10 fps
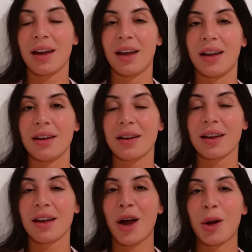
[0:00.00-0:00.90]
And
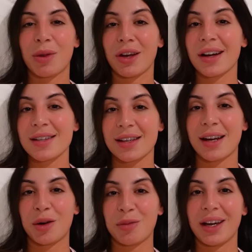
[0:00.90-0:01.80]
I hope that you guys can
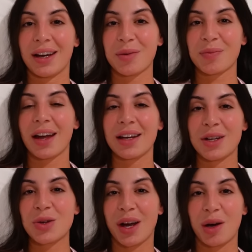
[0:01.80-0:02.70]
help me out. I
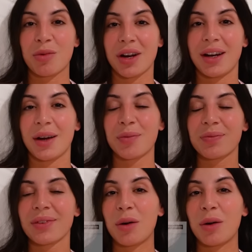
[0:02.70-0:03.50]
need your help right now.